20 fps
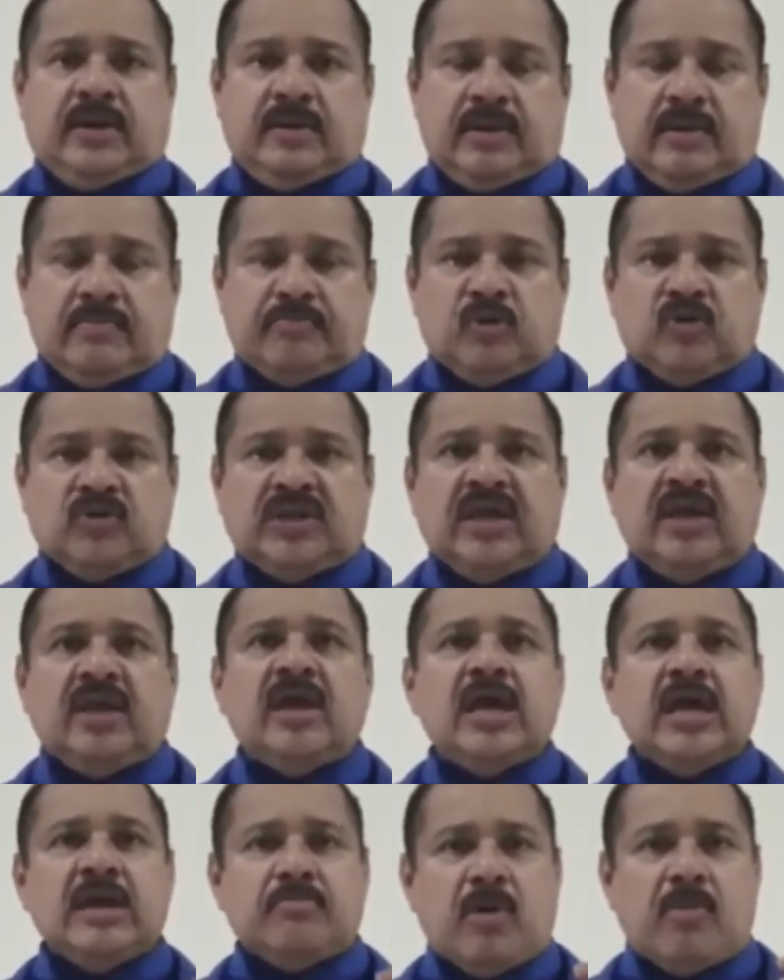improve the
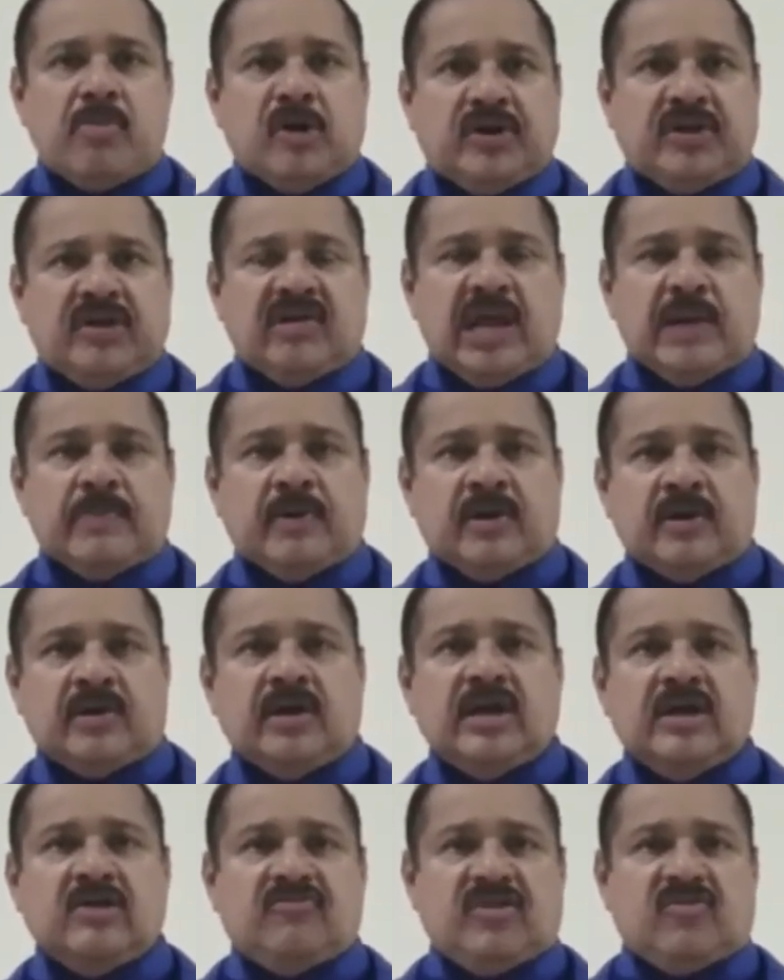mobility of labor
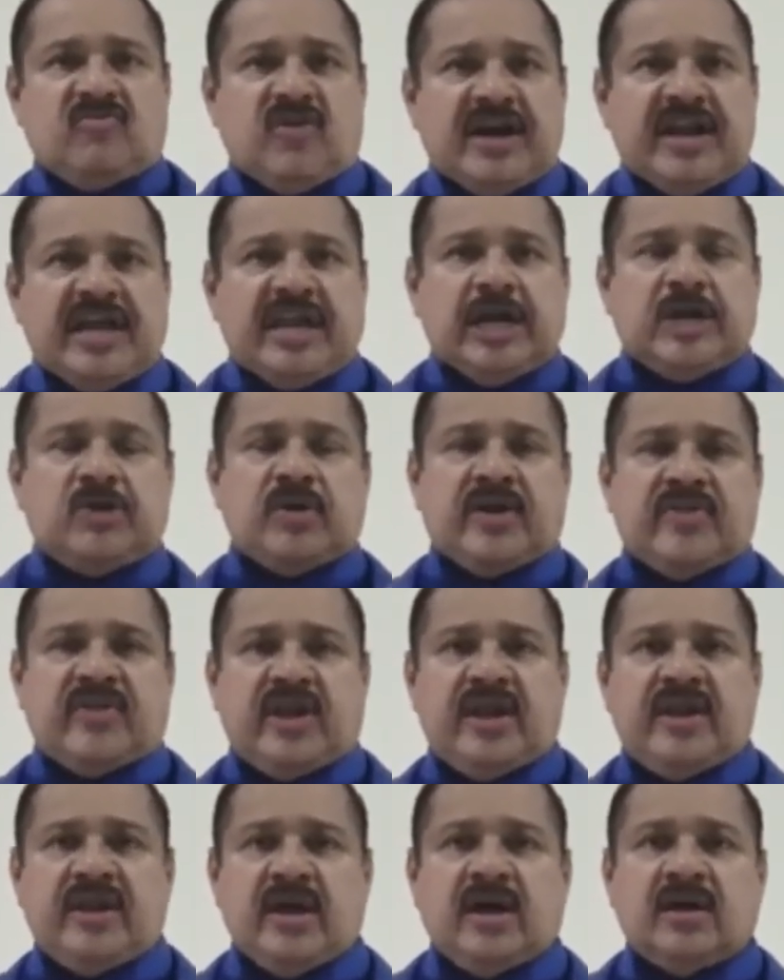from one area to another
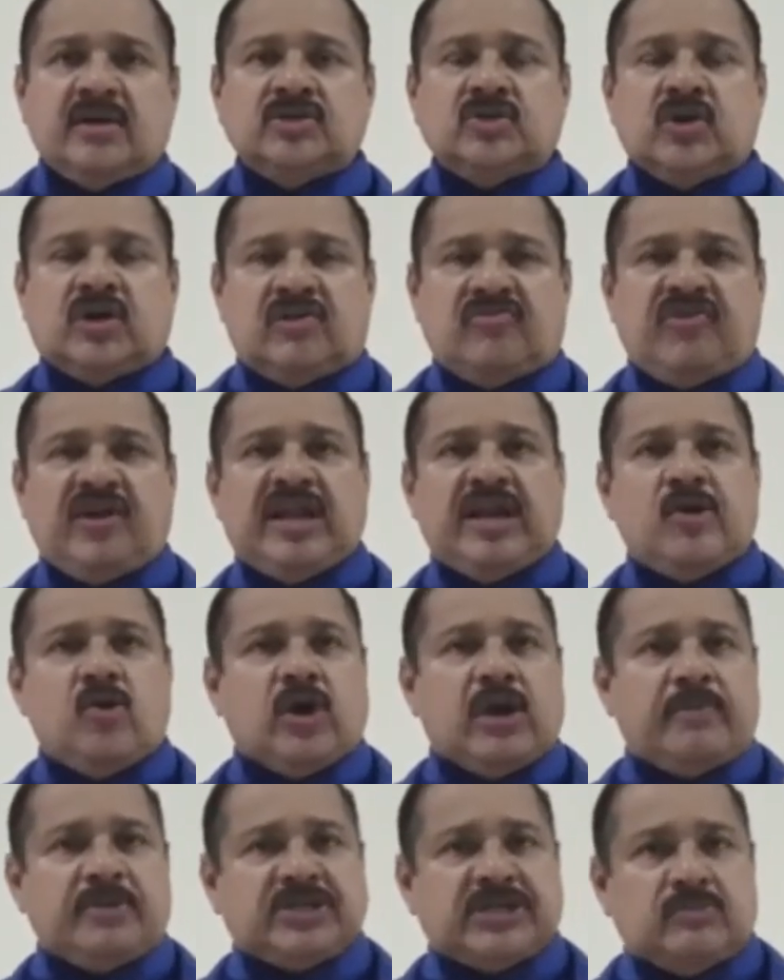area. Geographical and
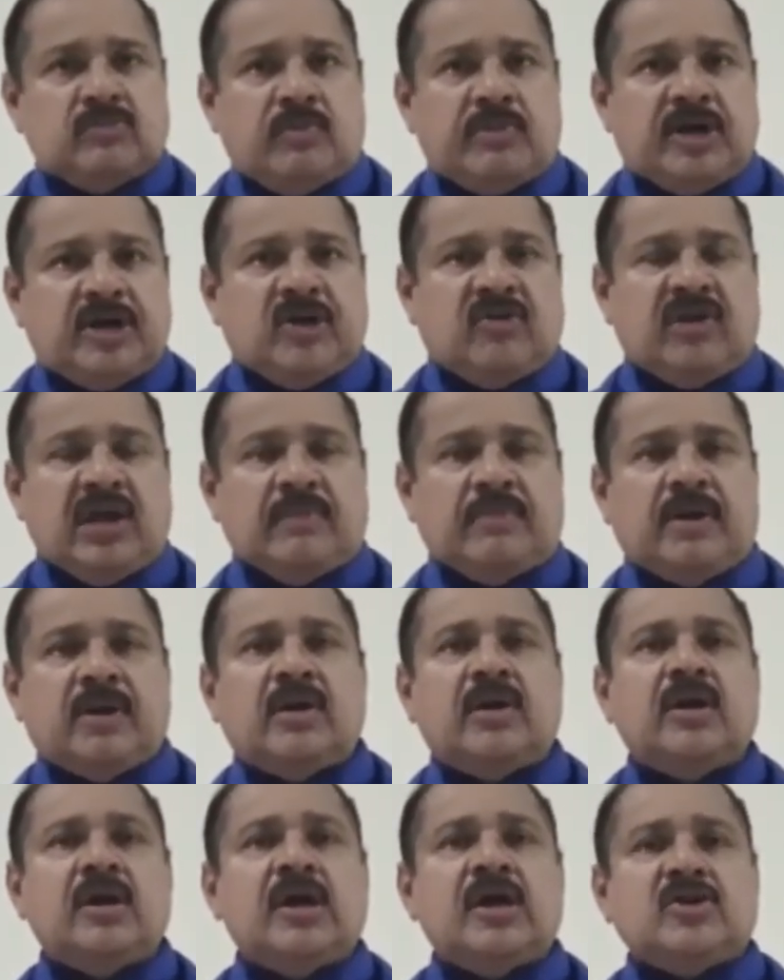occupational mobility of
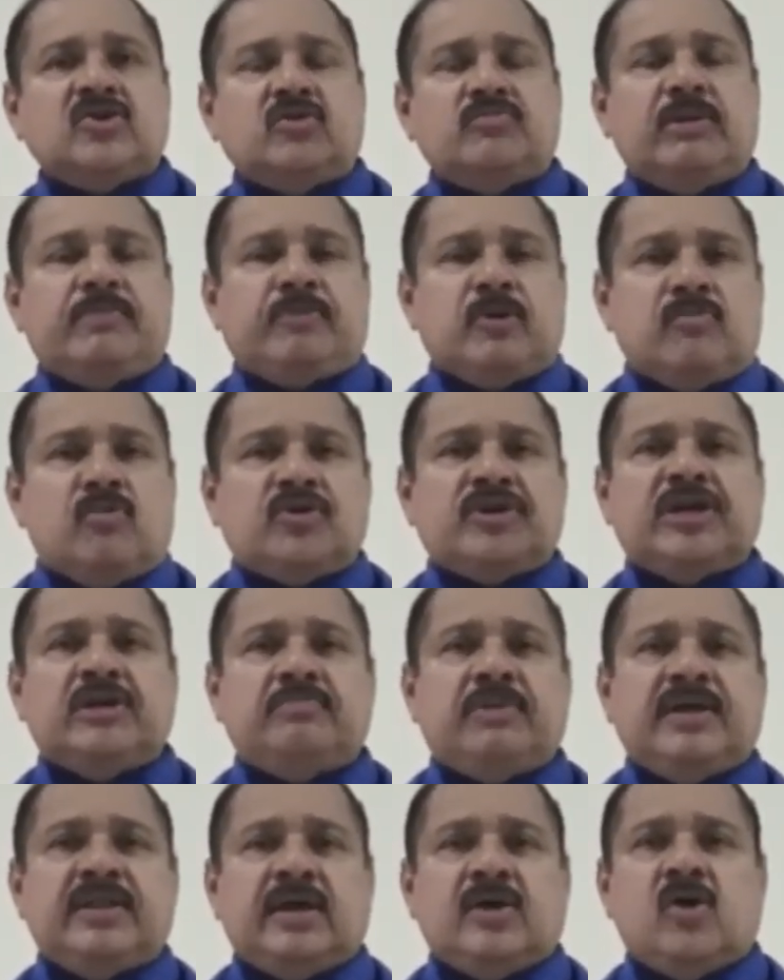labor should be promoted
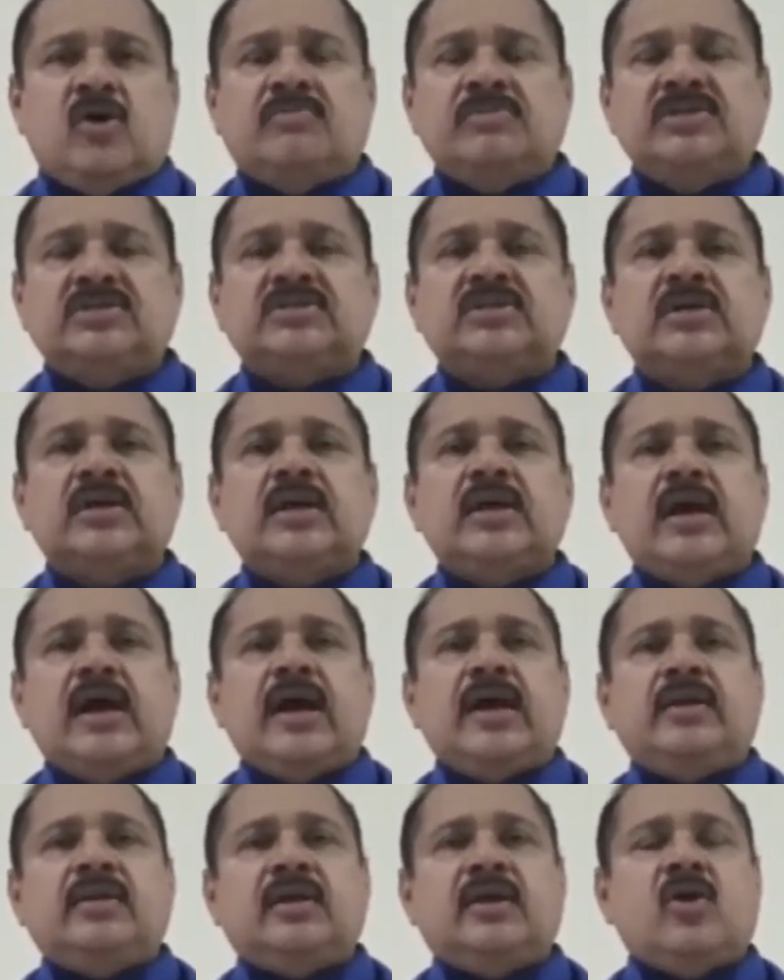by the government,
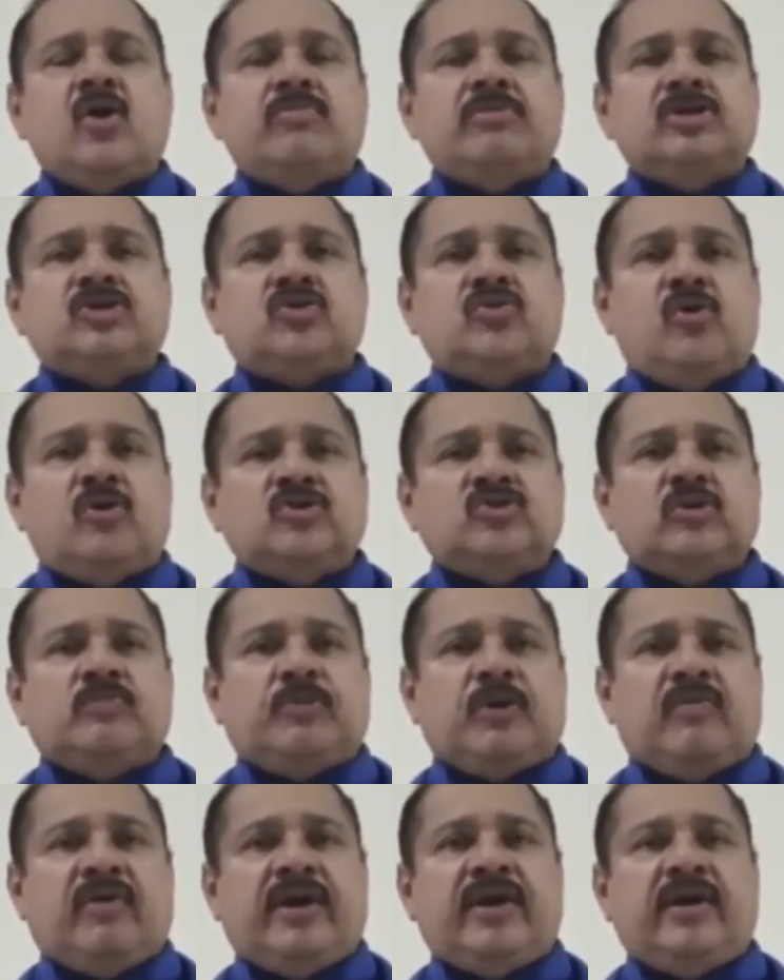and the government should also
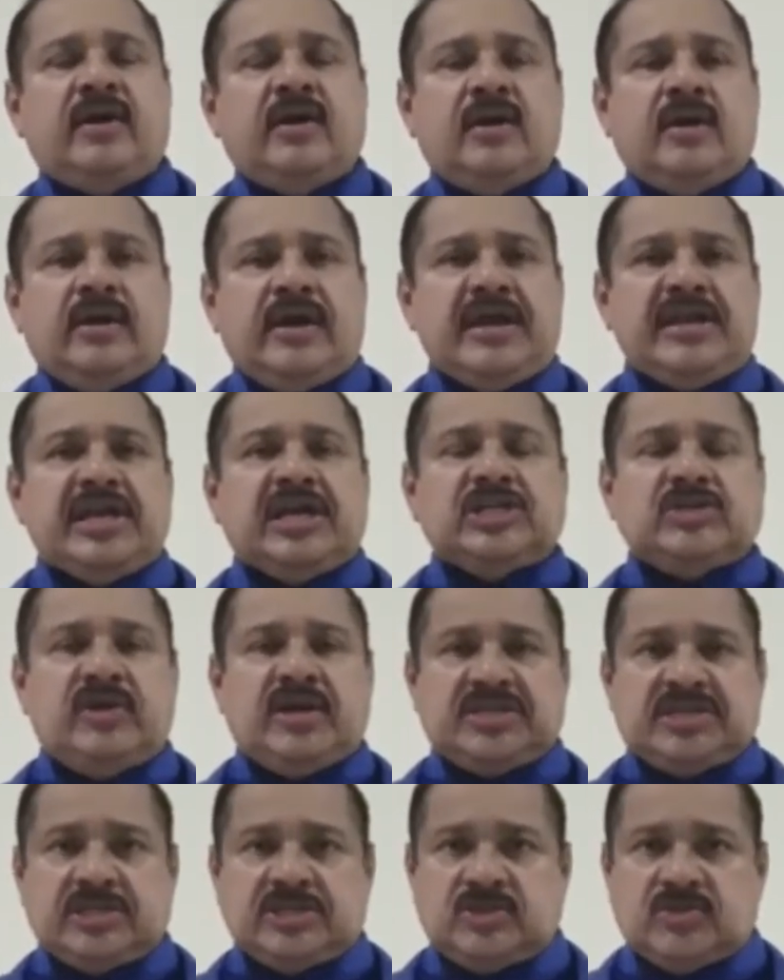provide intense and
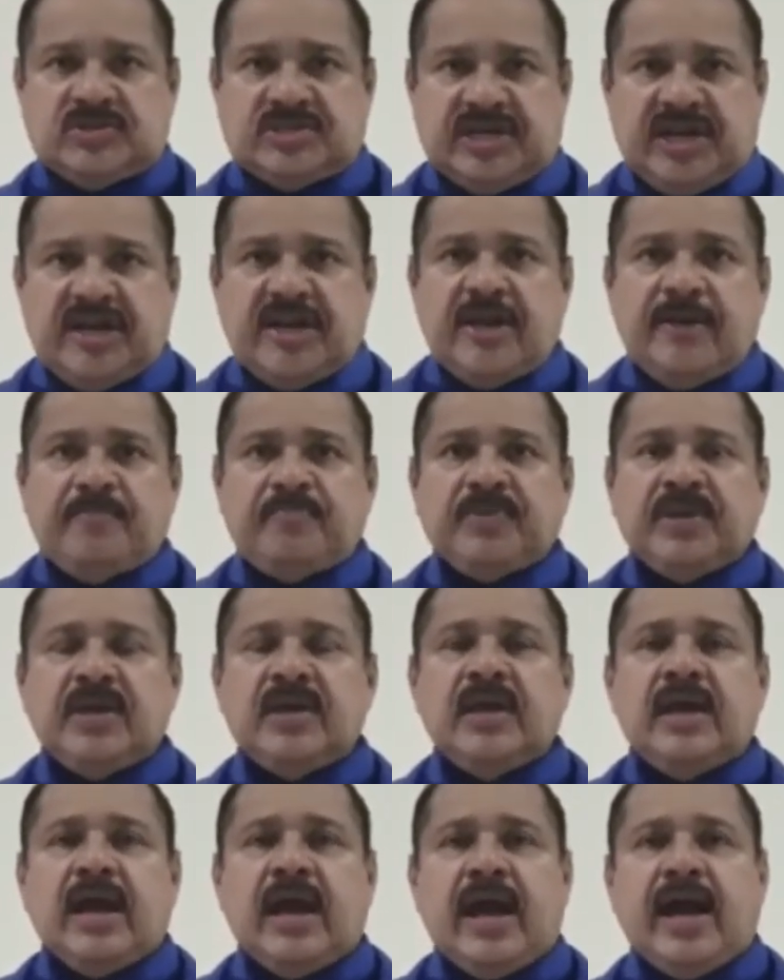extensive training.
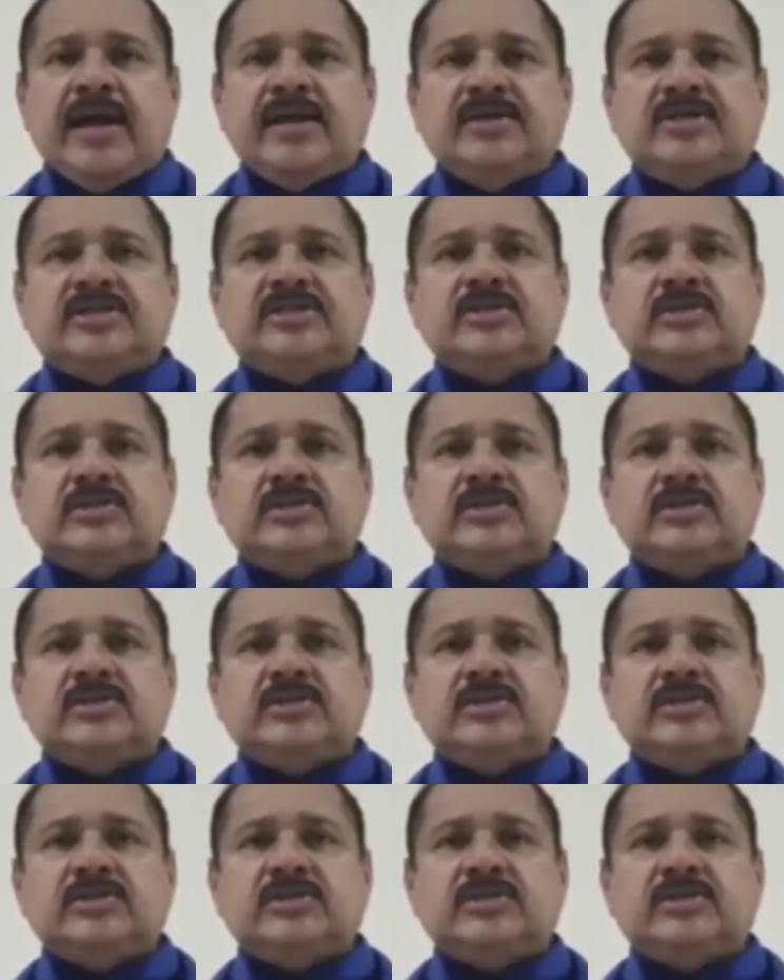And